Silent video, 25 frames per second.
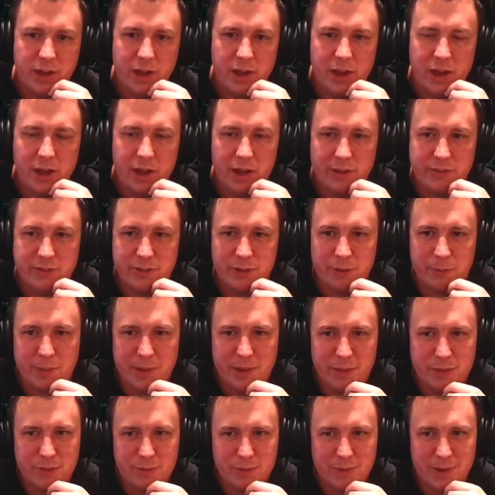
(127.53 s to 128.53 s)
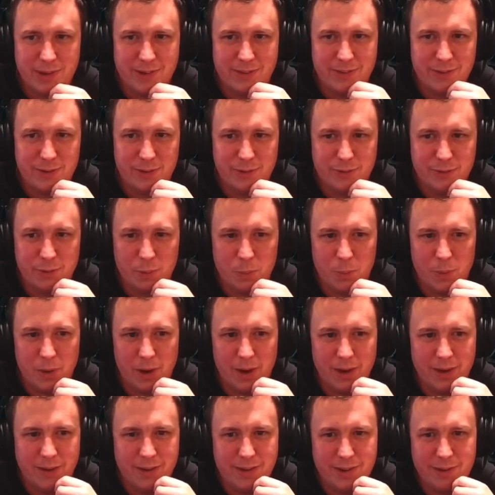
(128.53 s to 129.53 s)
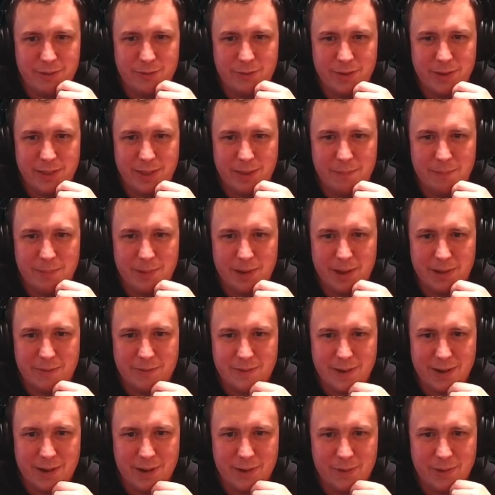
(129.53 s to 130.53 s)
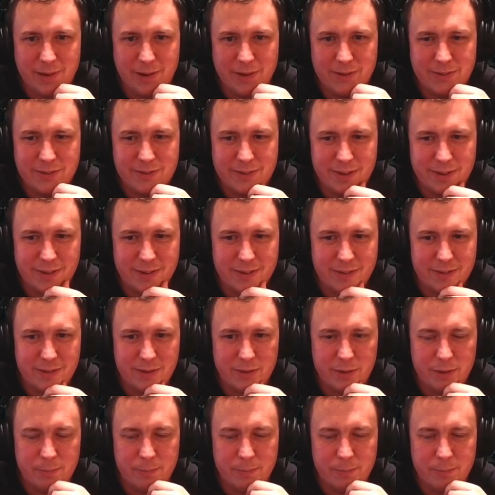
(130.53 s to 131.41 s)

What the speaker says: so it'll be a 3/2 for 1 if we then play Flowering on turn 2.